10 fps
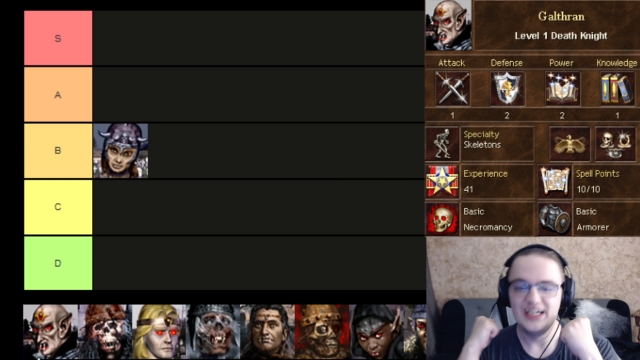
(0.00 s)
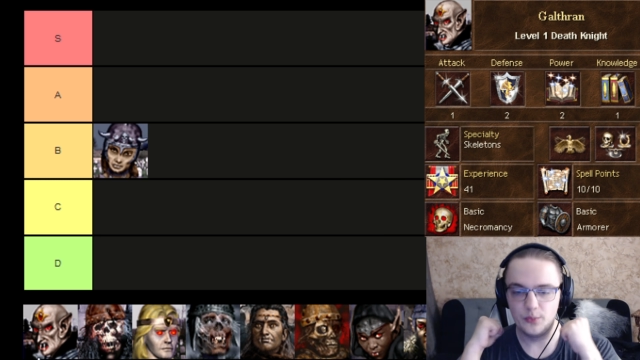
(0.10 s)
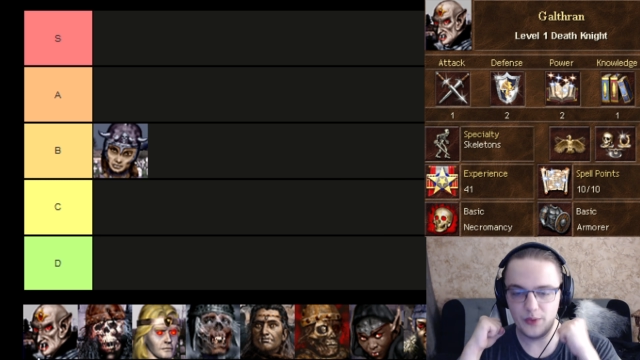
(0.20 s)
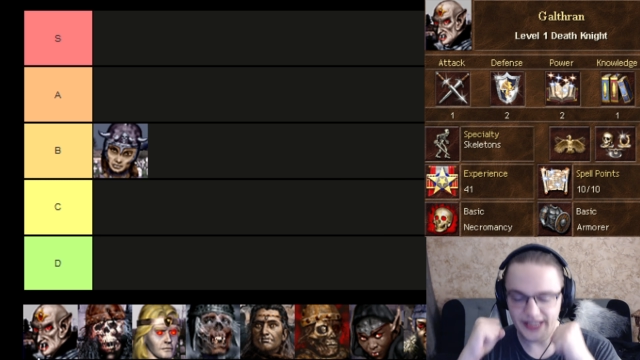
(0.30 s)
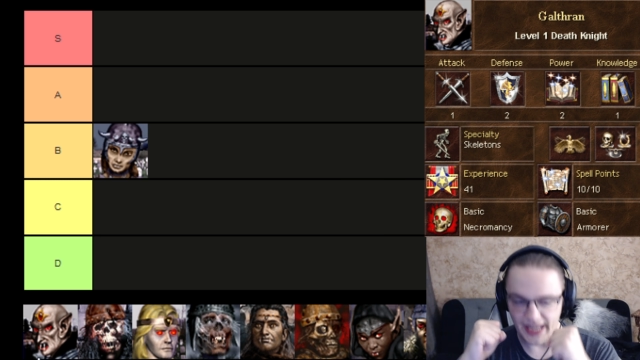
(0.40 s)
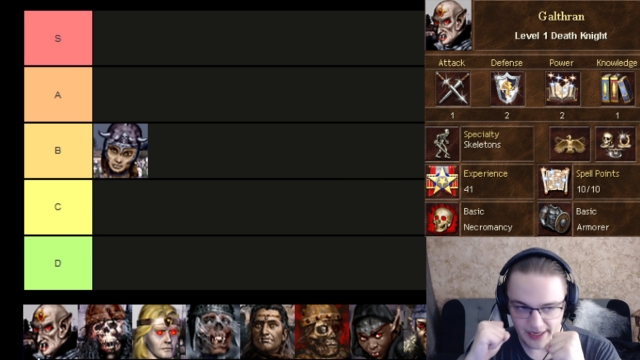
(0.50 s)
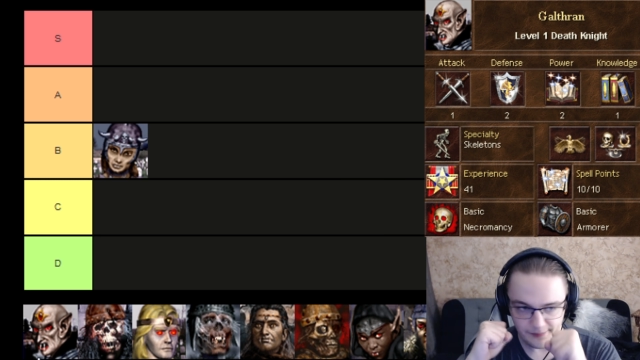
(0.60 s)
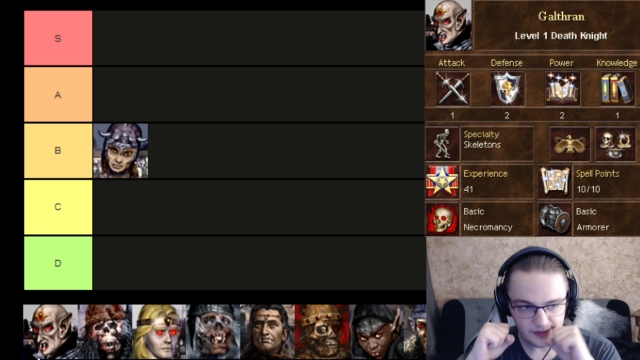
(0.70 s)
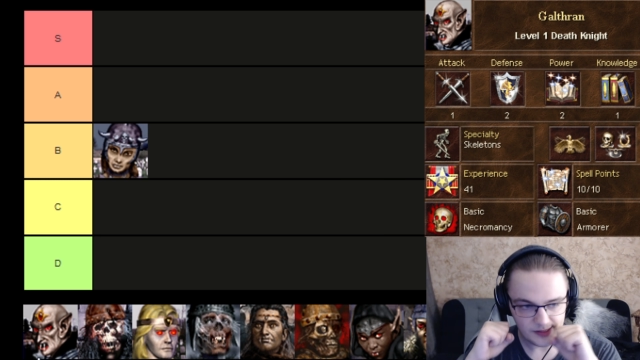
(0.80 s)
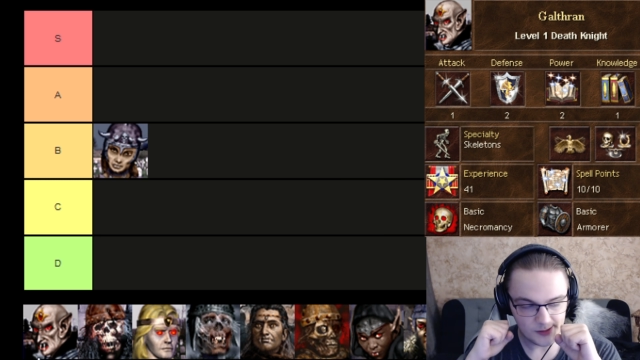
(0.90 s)
With
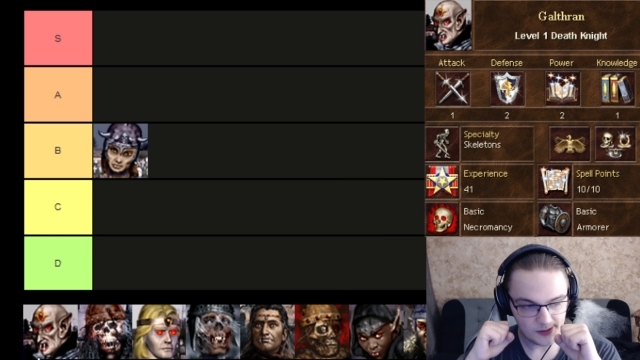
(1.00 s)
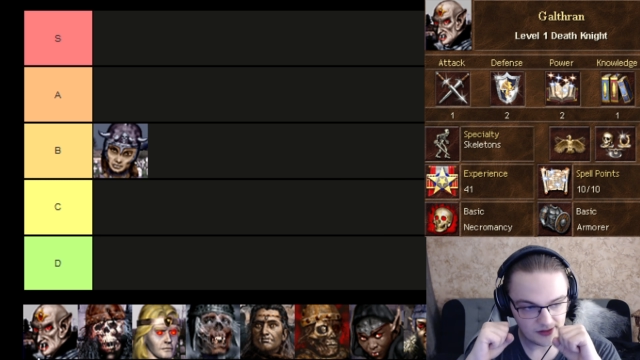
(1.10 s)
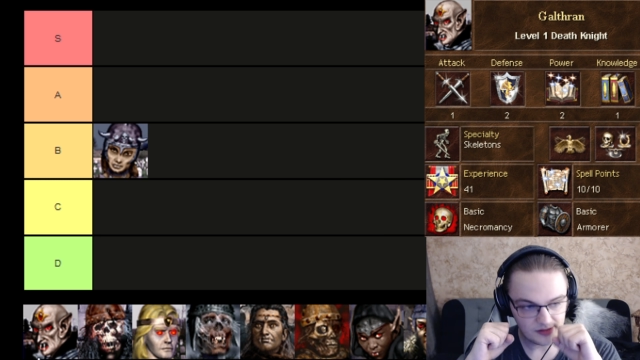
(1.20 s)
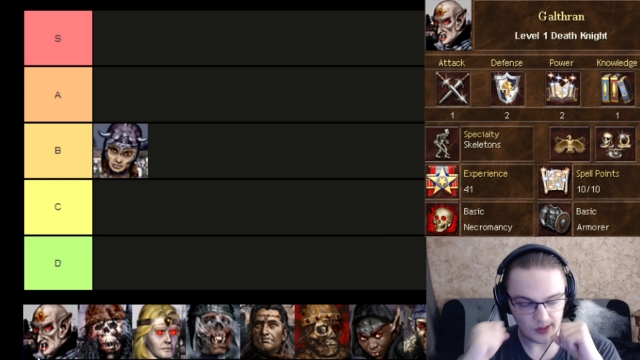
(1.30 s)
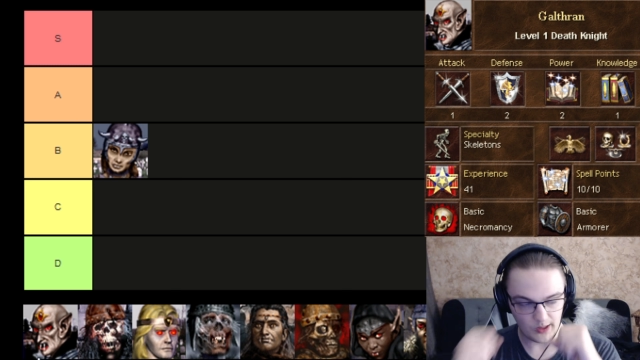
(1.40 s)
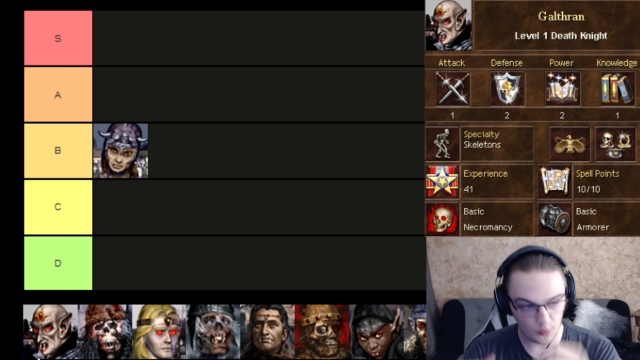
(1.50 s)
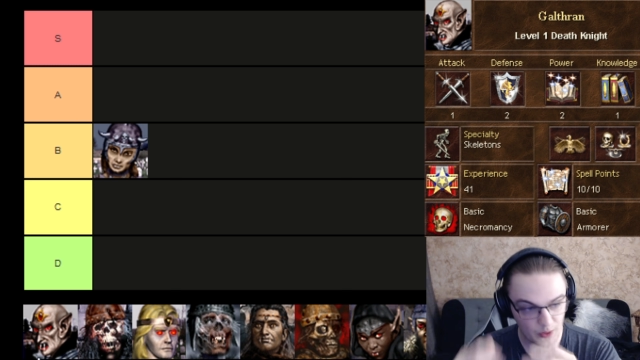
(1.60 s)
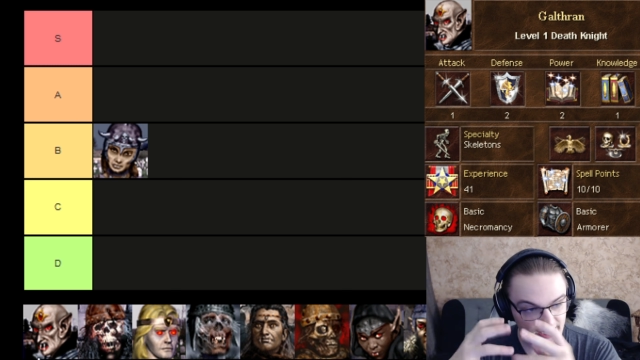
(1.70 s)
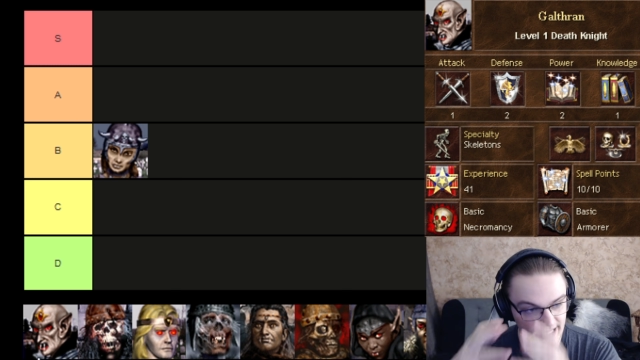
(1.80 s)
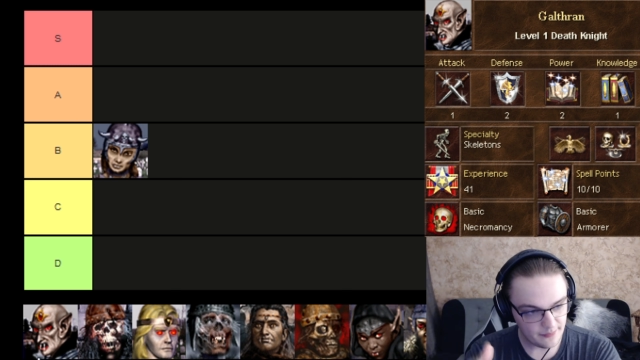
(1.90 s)
him, uh, with
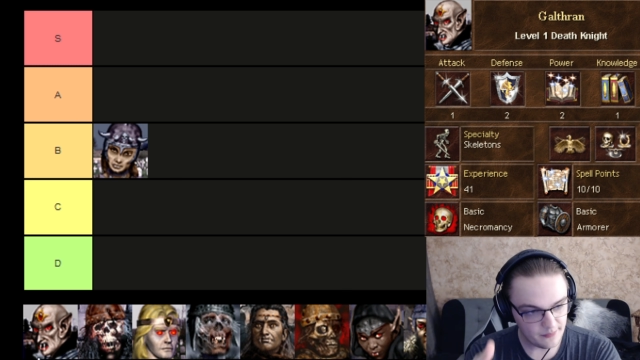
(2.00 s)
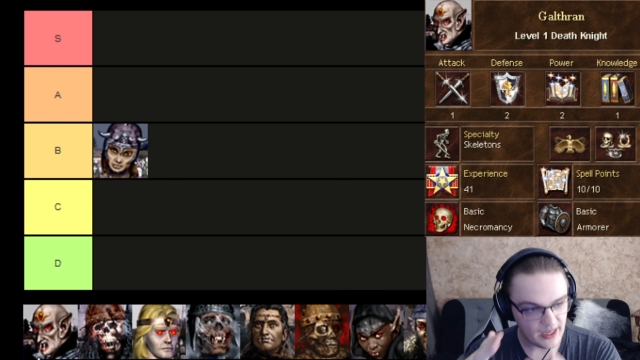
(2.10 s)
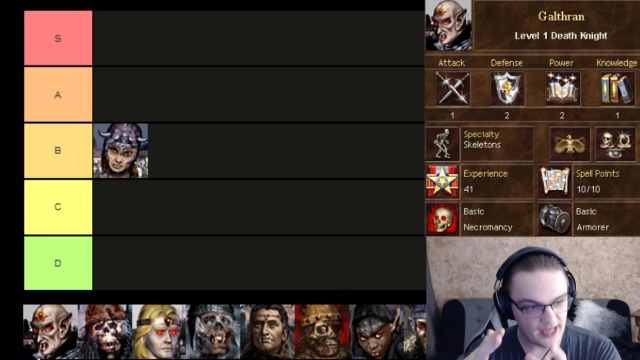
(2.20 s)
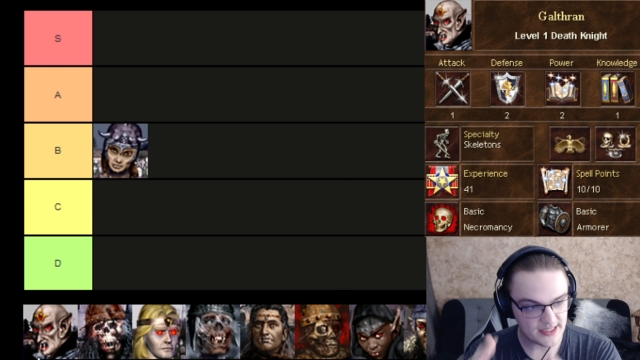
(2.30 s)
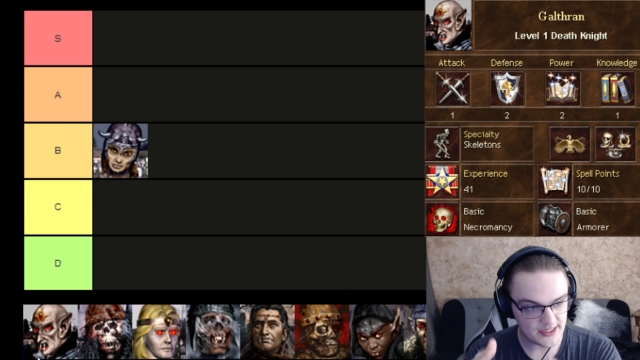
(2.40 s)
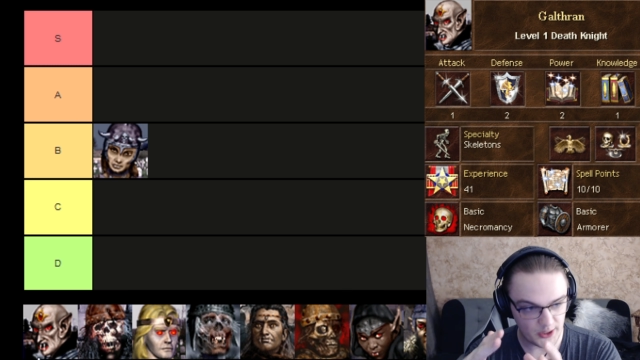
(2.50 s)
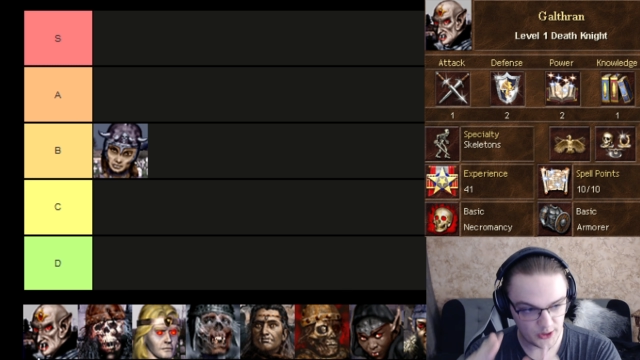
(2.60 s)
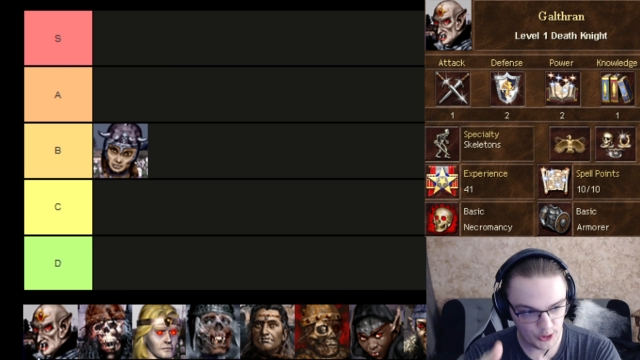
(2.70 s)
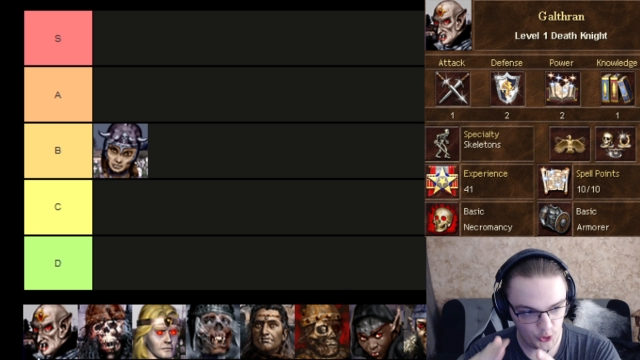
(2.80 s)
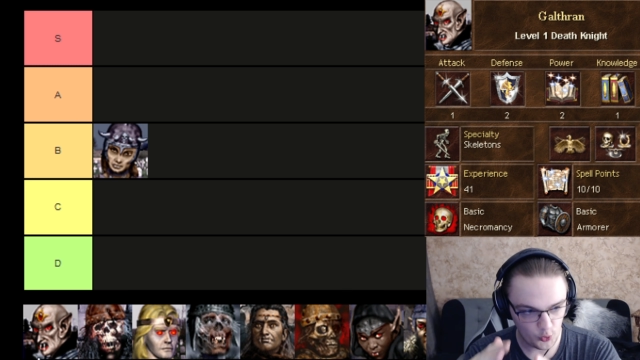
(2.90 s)
him as a starting
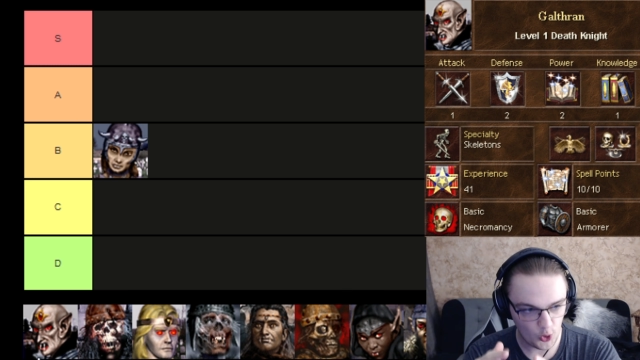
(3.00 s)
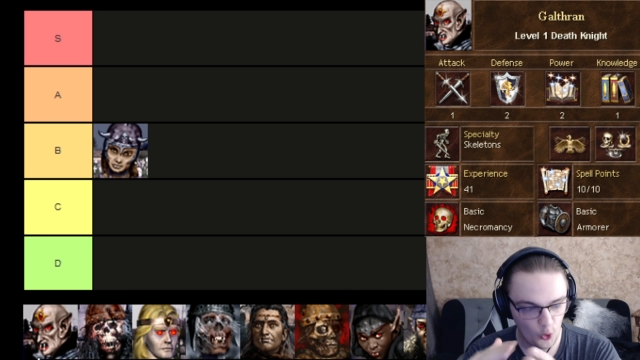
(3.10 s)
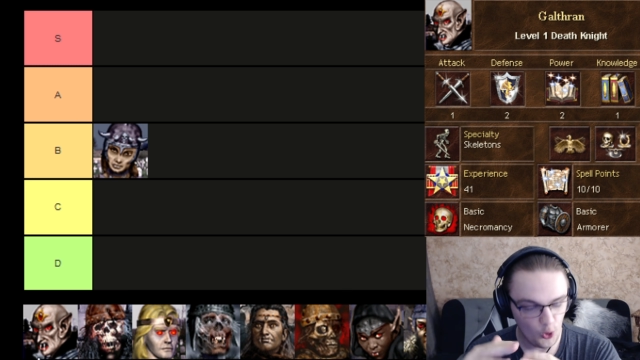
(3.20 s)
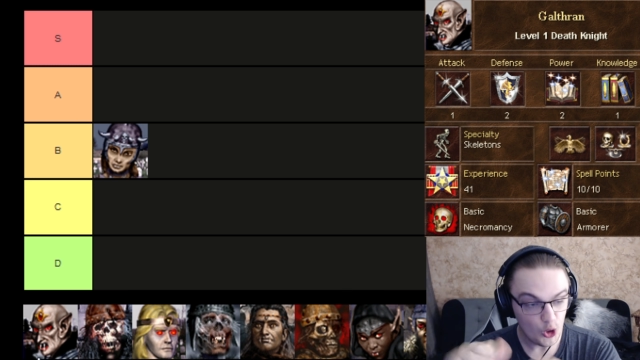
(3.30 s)
hero,